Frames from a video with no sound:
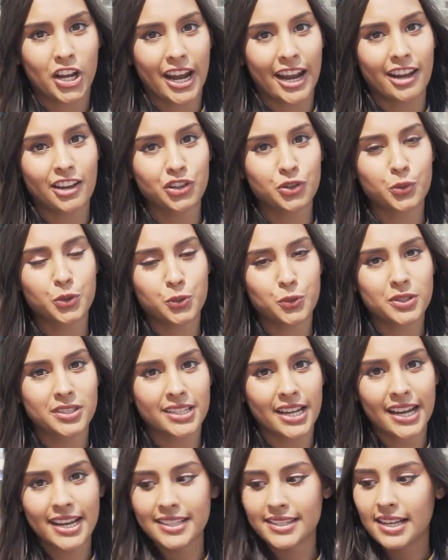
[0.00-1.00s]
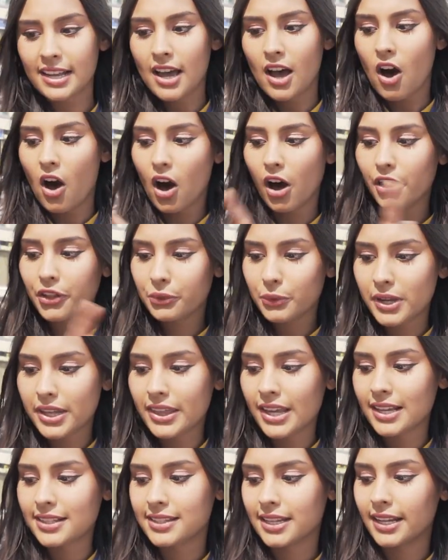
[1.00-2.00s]
change, which was nice. All 3
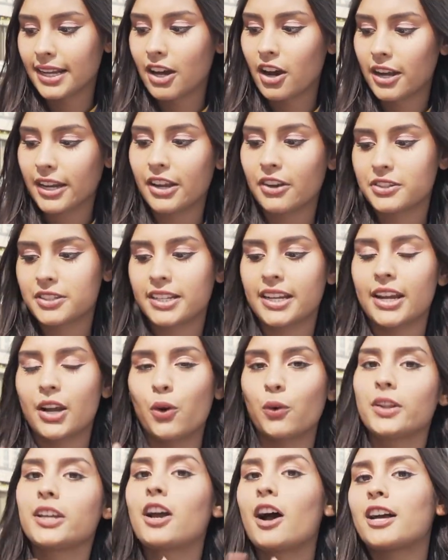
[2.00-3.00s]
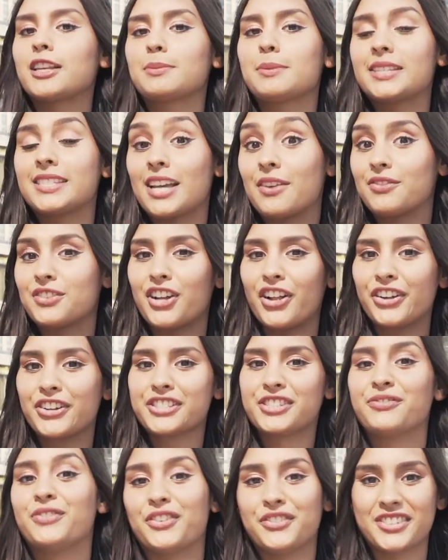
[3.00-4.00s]
things that I got here today only cost me
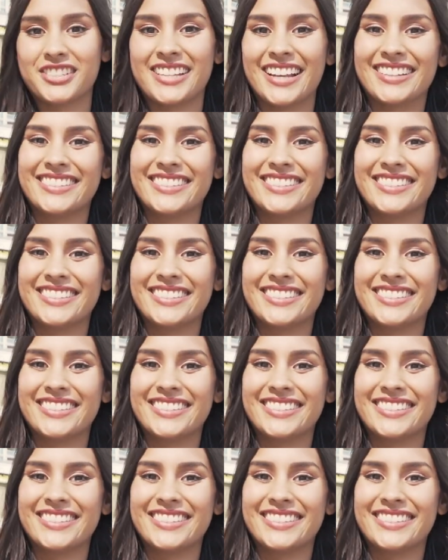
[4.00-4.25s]
$7.50.